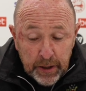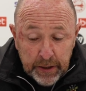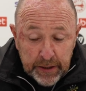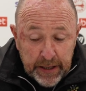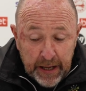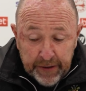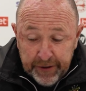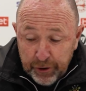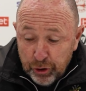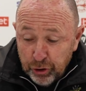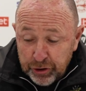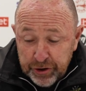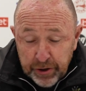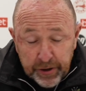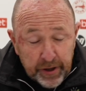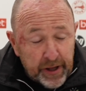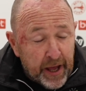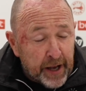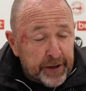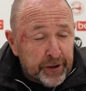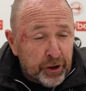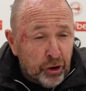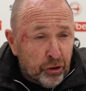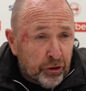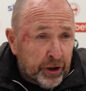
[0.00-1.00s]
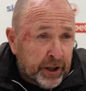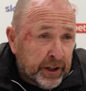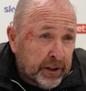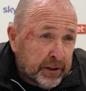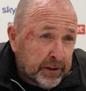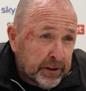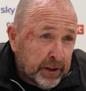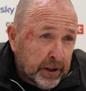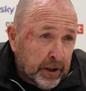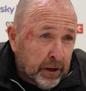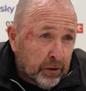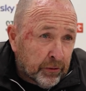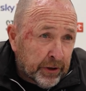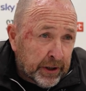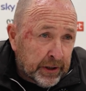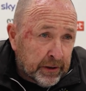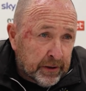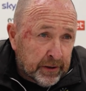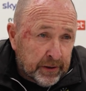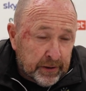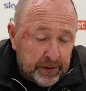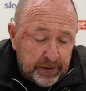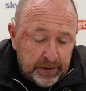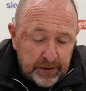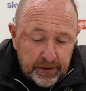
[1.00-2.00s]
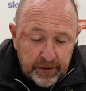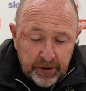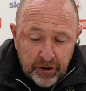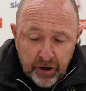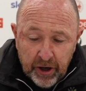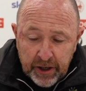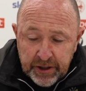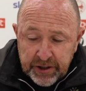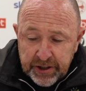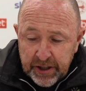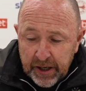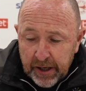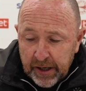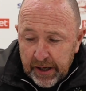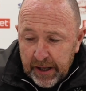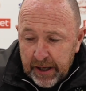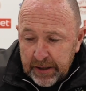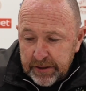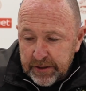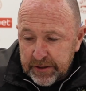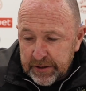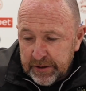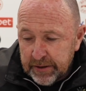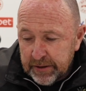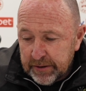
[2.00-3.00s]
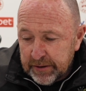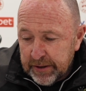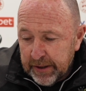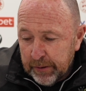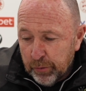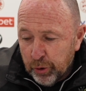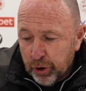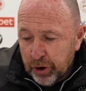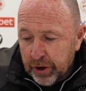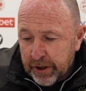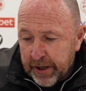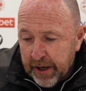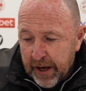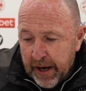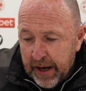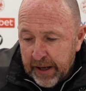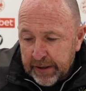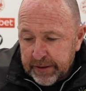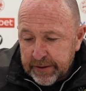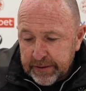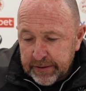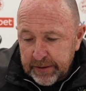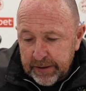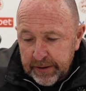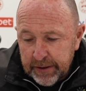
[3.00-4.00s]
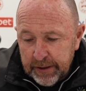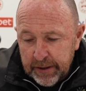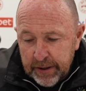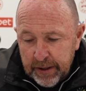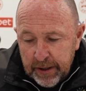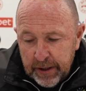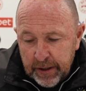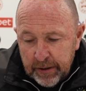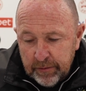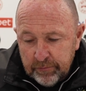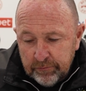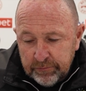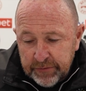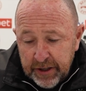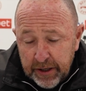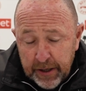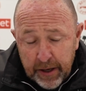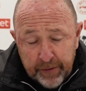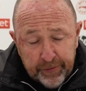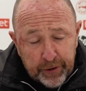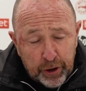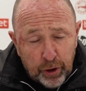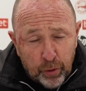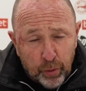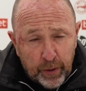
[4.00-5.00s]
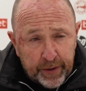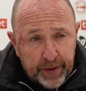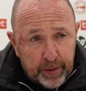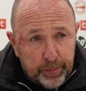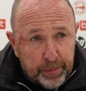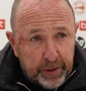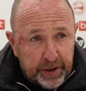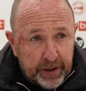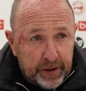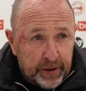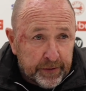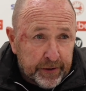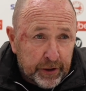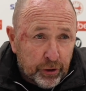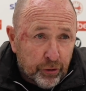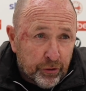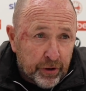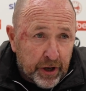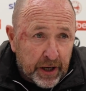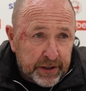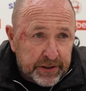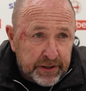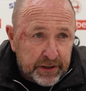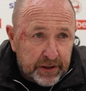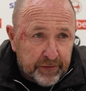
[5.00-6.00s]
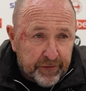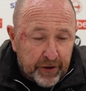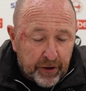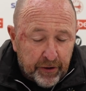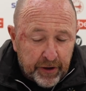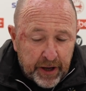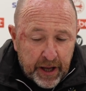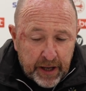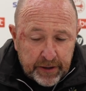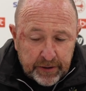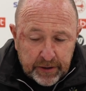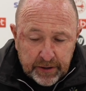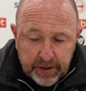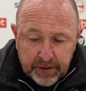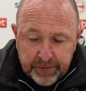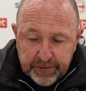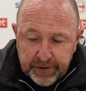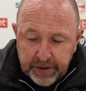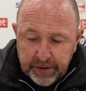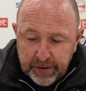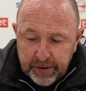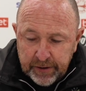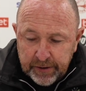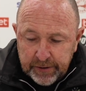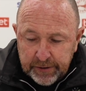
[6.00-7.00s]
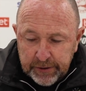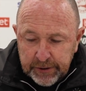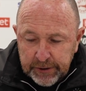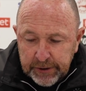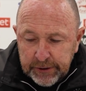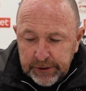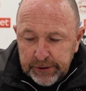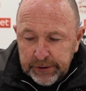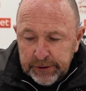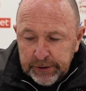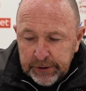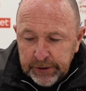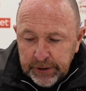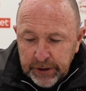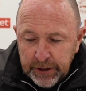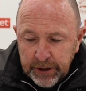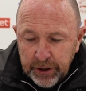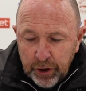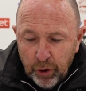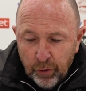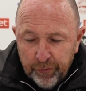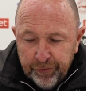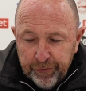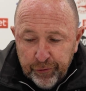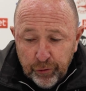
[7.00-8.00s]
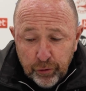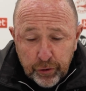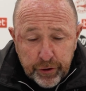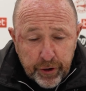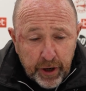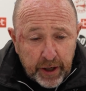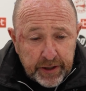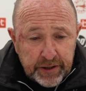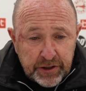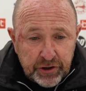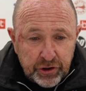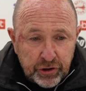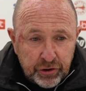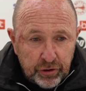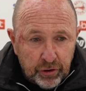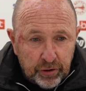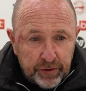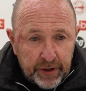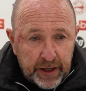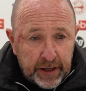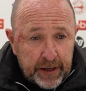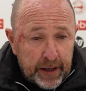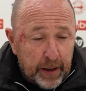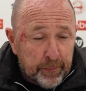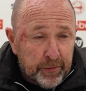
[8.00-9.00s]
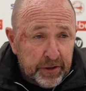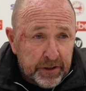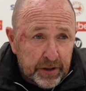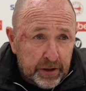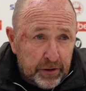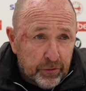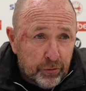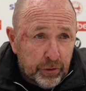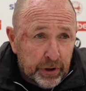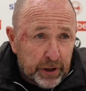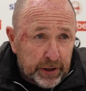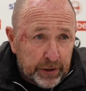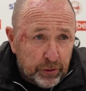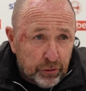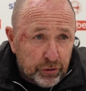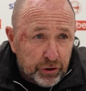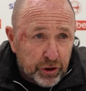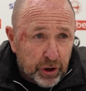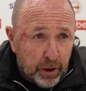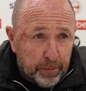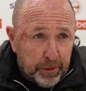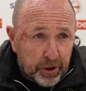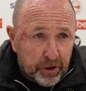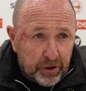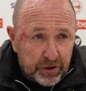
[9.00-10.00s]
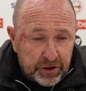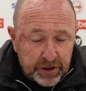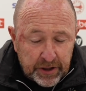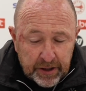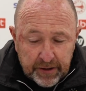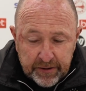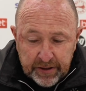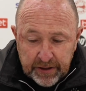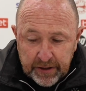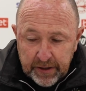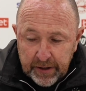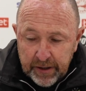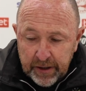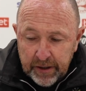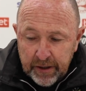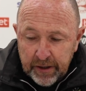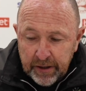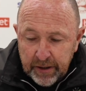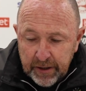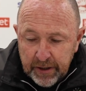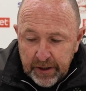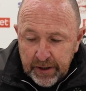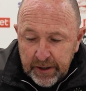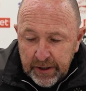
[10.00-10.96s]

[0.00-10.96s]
Yeah, they go to the end, don't they? You know, they're a great set of lads. They work hard. They never know when they beat, and they go right to the very end. And I think that, you know, full credit to Sutton. They came and did a really good job on us. And I think, you